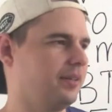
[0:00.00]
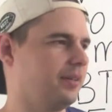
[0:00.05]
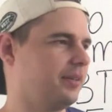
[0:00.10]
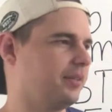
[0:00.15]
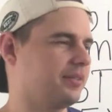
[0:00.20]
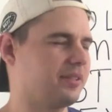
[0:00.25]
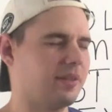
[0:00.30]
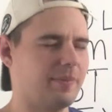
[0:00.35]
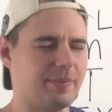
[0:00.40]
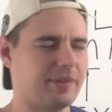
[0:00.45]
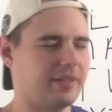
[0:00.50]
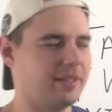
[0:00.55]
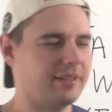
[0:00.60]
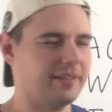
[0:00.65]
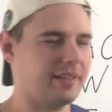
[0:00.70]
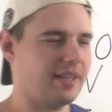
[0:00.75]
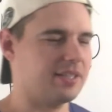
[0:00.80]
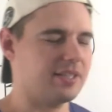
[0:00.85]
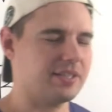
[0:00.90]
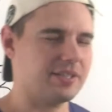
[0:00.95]
Or something
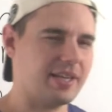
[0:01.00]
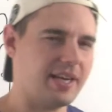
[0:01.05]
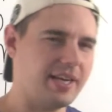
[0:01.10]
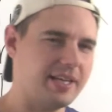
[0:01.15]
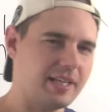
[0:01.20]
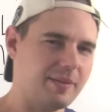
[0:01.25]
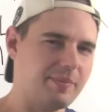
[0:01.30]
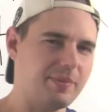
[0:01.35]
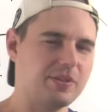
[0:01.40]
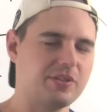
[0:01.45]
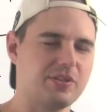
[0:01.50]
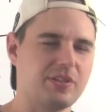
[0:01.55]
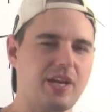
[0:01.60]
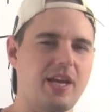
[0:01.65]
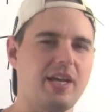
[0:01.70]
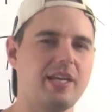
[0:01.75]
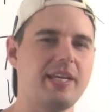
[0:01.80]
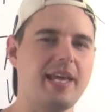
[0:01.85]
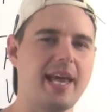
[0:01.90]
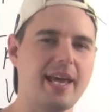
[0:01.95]
like that. Just anytime you're
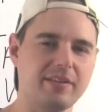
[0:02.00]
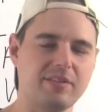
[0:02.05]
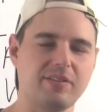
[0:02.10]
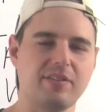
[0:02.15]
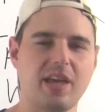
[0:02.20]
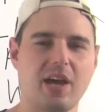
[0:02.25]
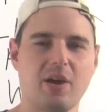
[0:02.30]
saying, yes,